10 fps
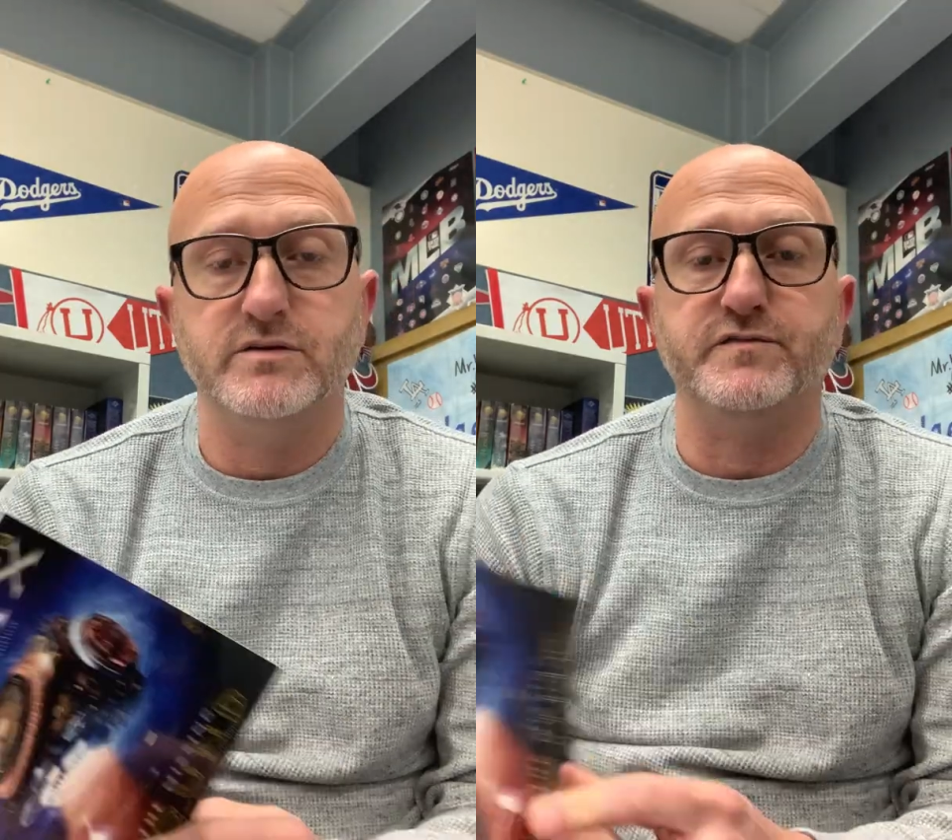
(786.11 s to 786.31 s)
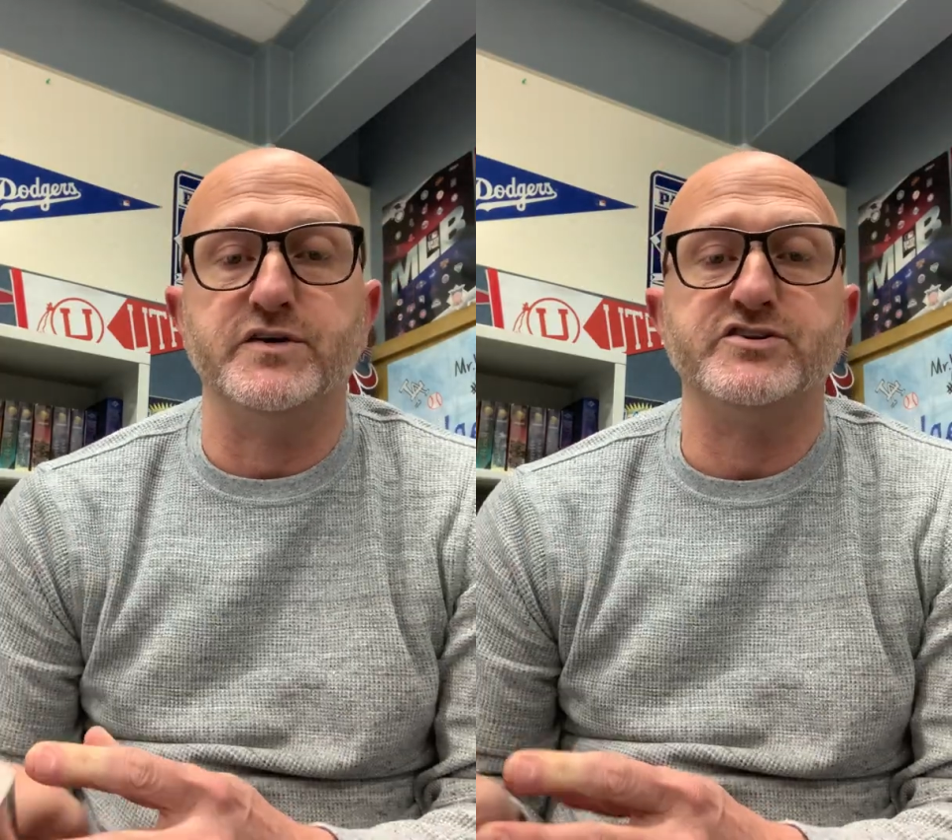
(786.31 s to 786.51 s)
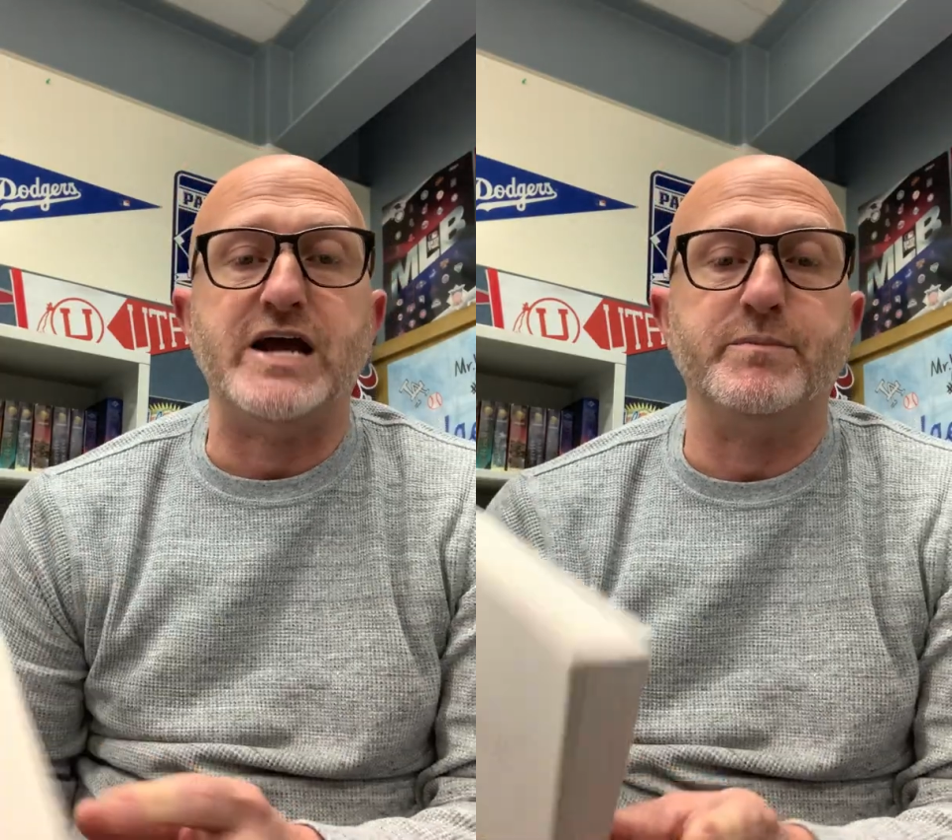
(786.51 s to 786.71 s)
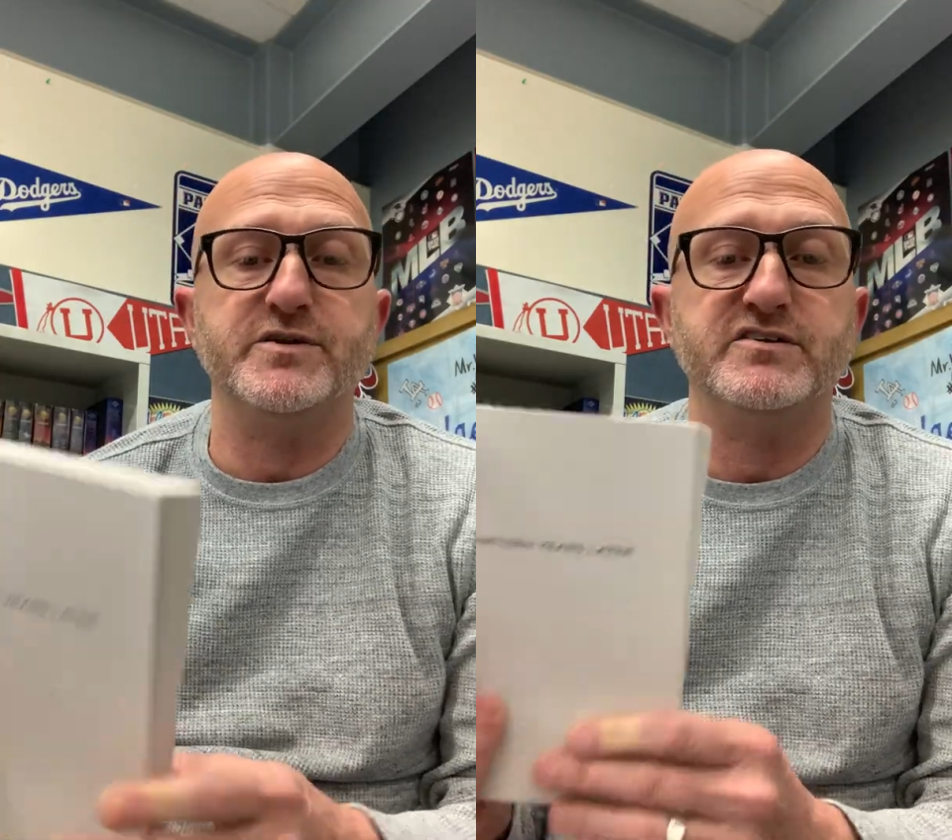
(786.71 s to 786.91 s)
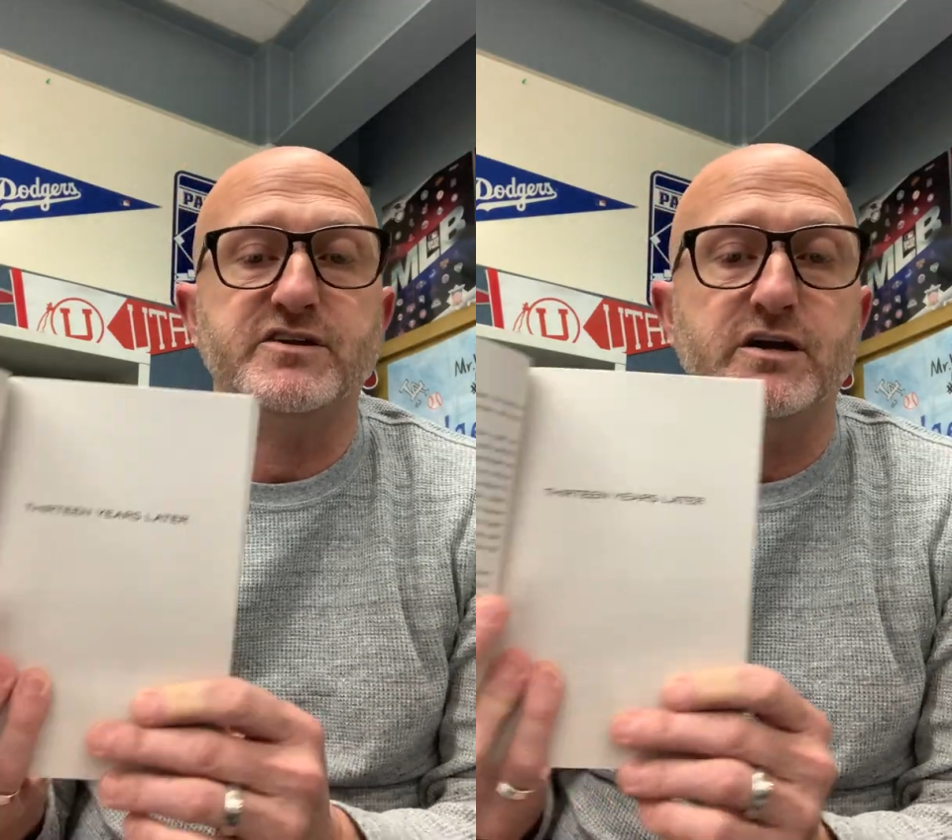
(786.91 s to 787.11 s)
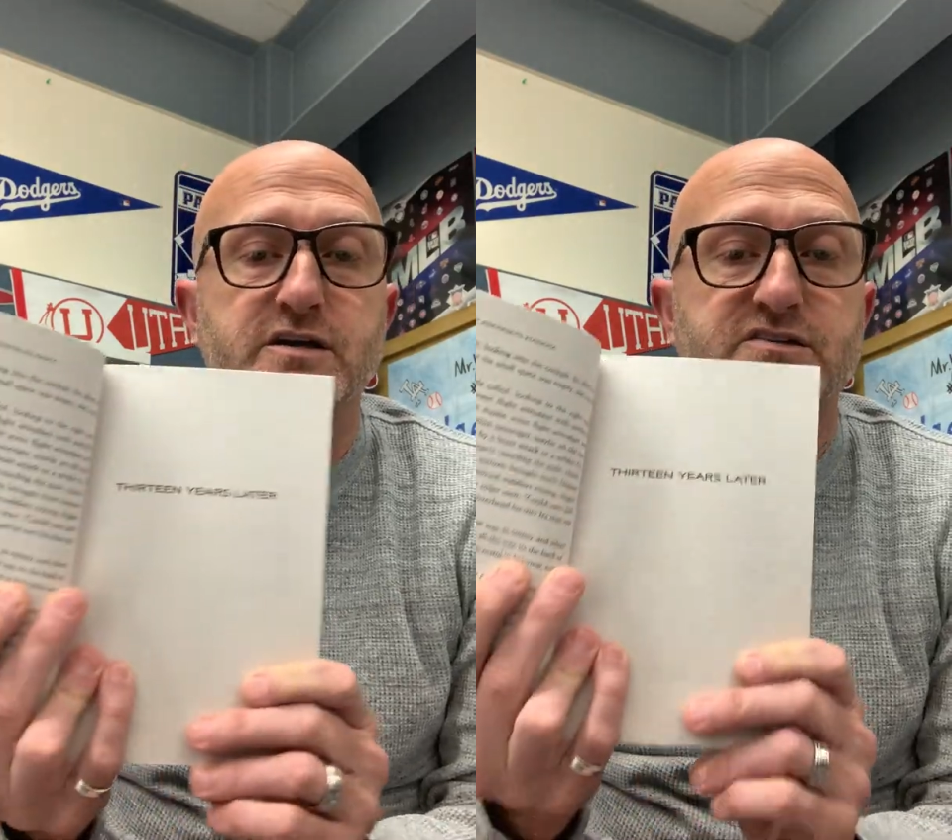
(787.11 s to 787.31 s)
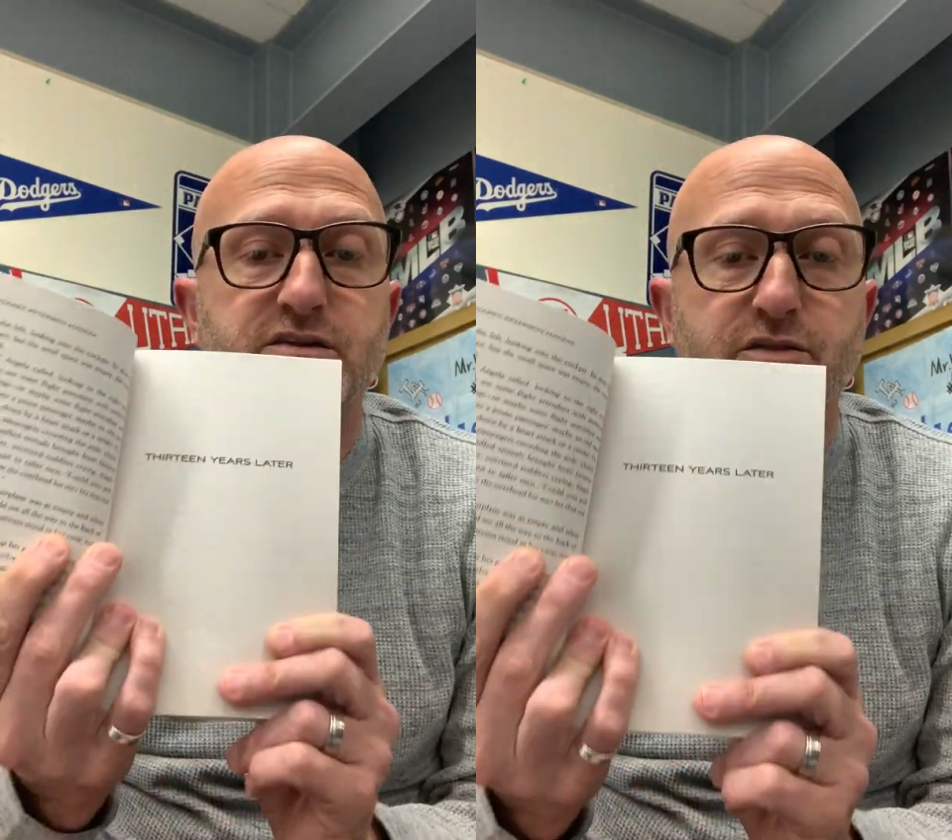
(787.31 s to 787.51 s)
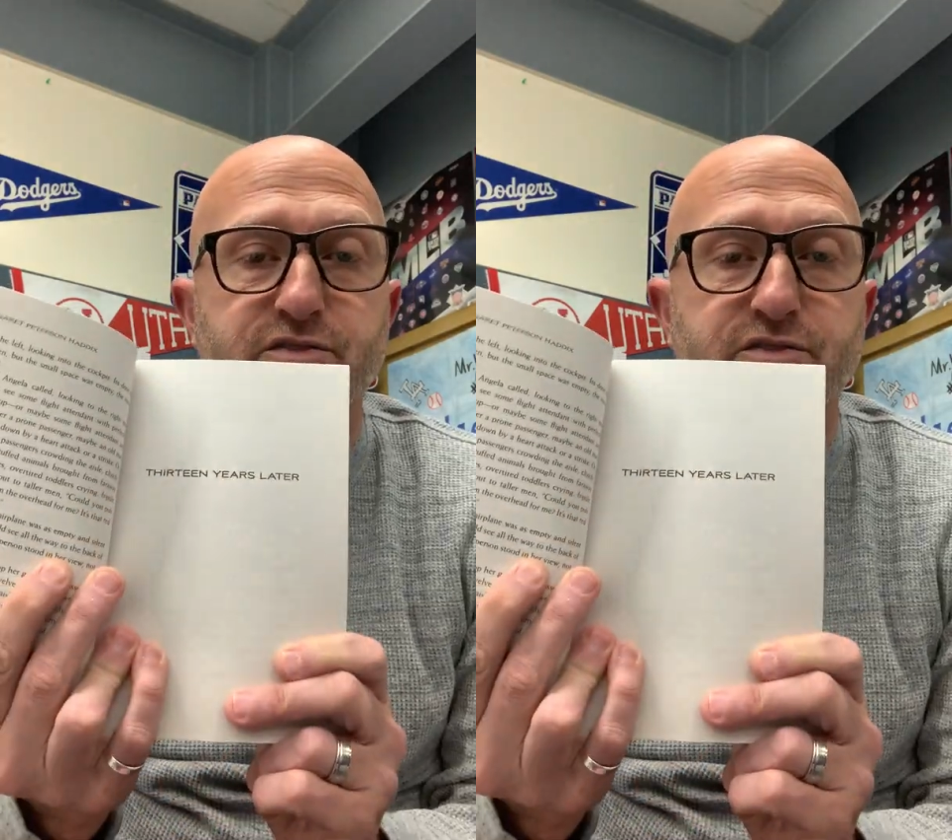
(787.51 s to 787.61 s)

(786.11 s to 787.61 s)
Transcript: First chapter starts